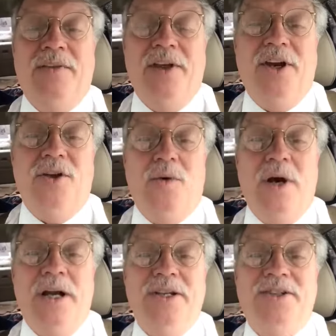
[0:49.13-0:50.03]
that
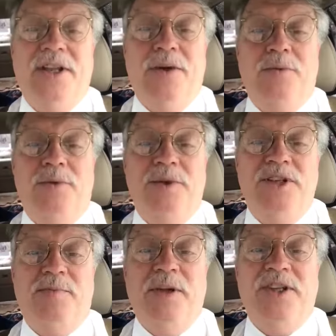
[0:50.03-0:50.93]
otherwise they would
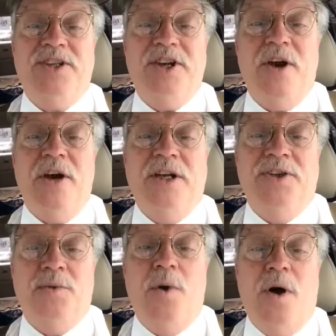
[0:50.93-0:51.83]
be spent staring
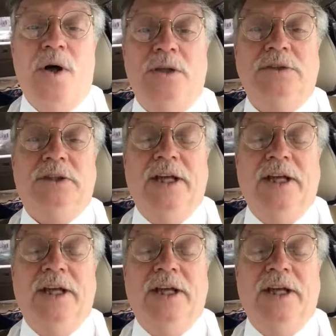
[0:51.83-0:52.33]
at the wall